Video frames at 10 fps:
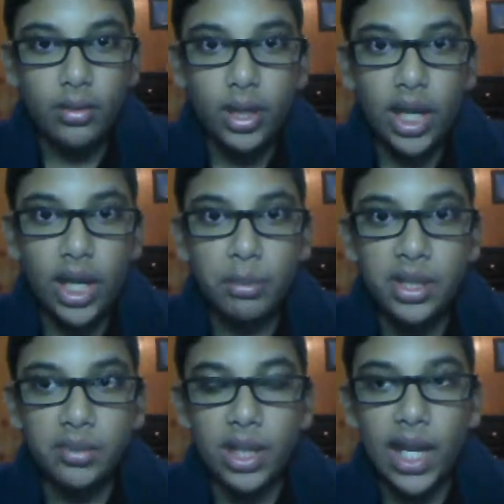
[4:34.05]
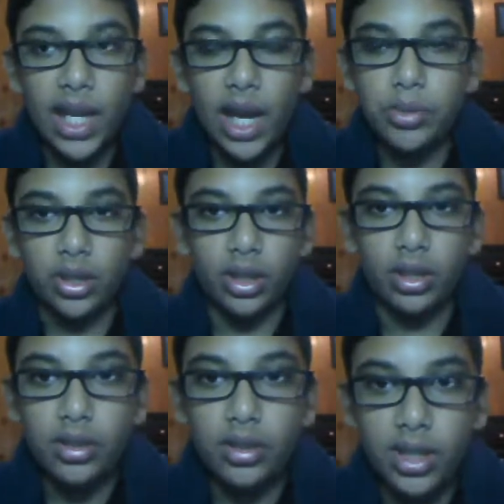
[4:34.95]
What happens when they
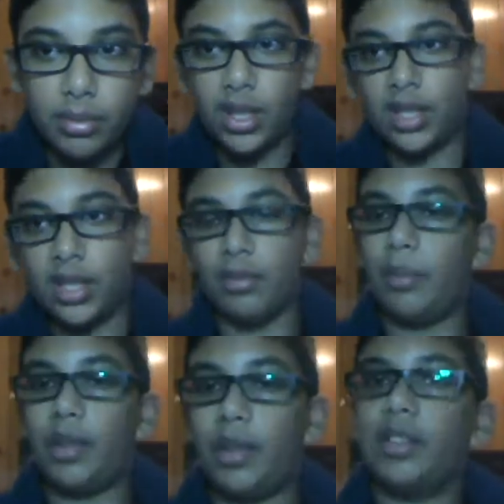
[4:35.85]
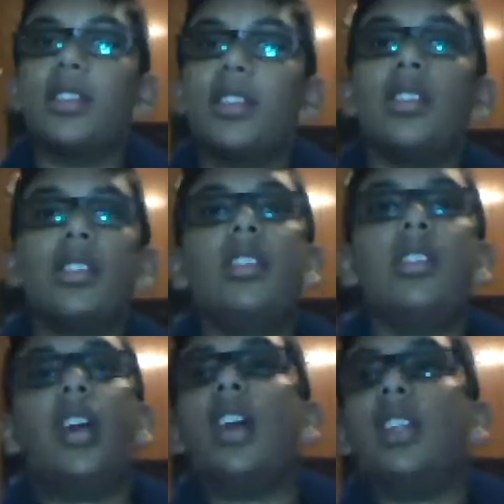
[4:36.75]
capture some of these weapons,
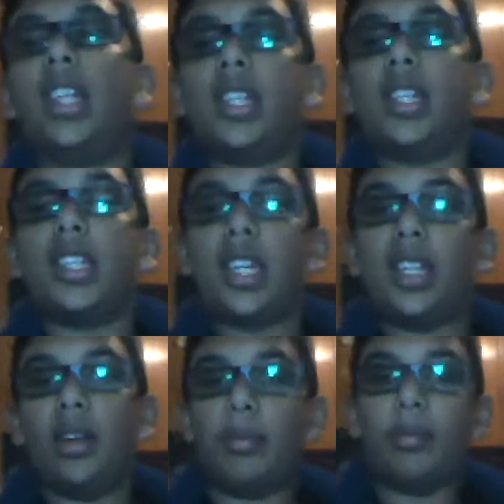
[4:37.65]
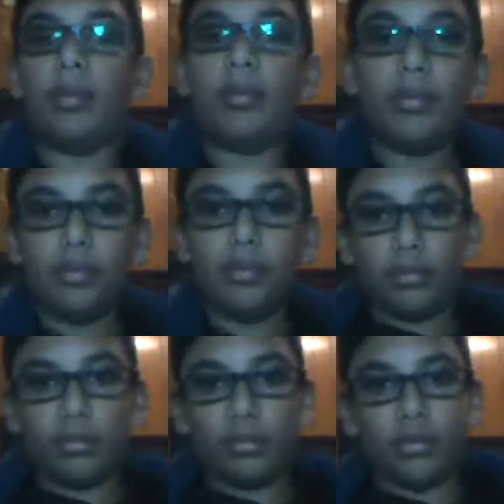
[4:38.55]
and they study them,
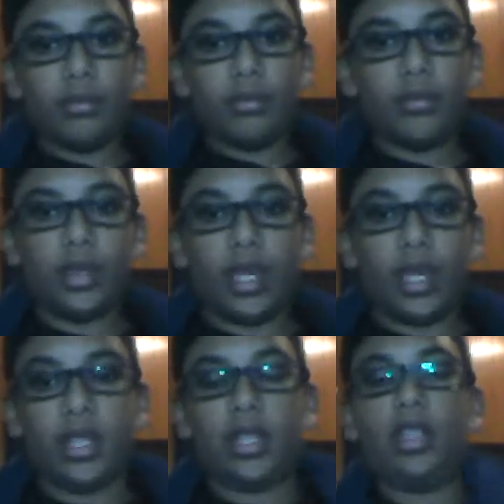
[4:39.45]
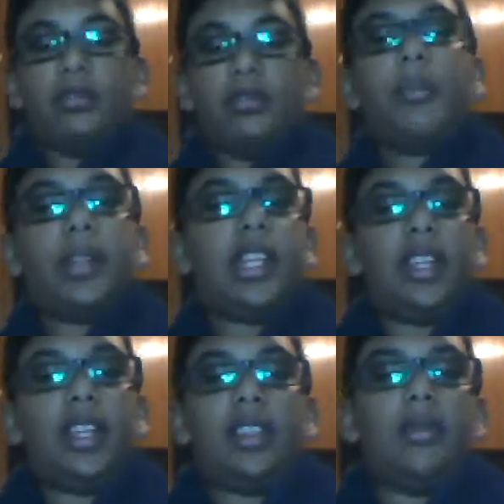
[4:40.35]
and then they
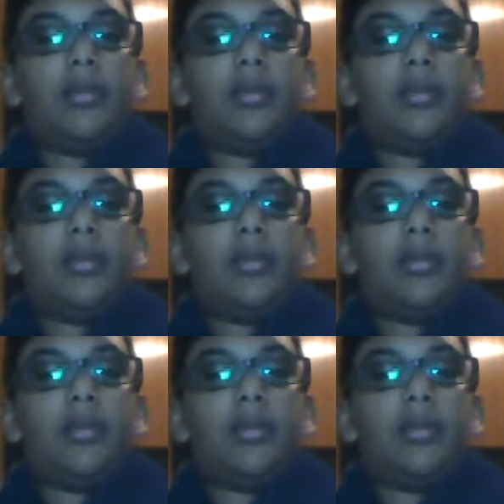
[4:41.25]
replicate them?